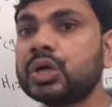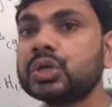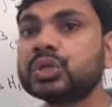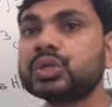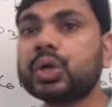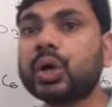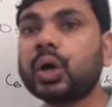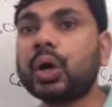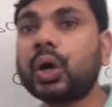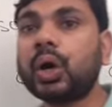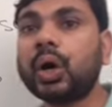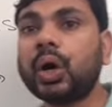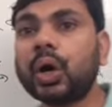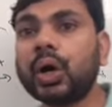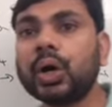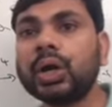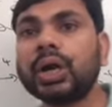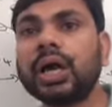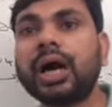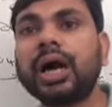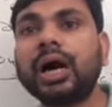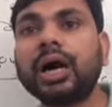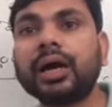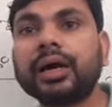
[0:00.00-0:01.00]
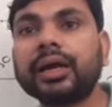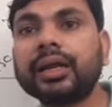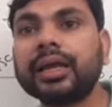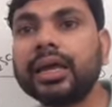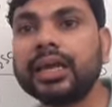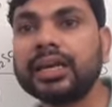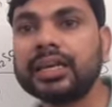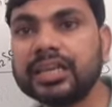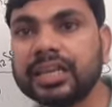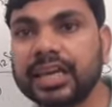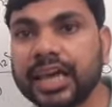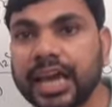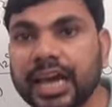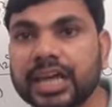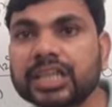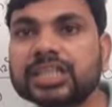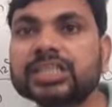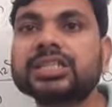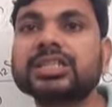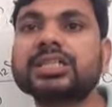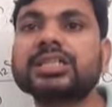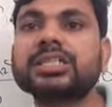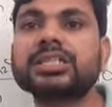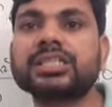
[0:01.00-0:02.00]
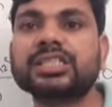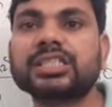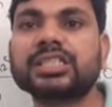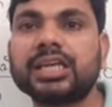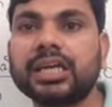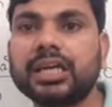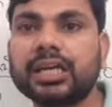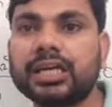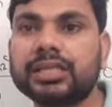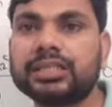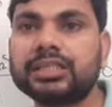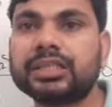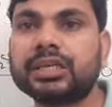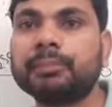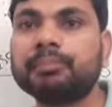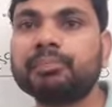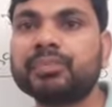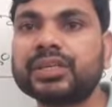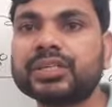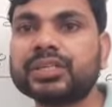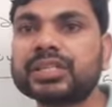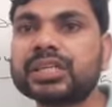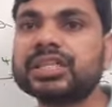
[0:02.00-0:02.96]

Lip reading: So all are in gaseous state.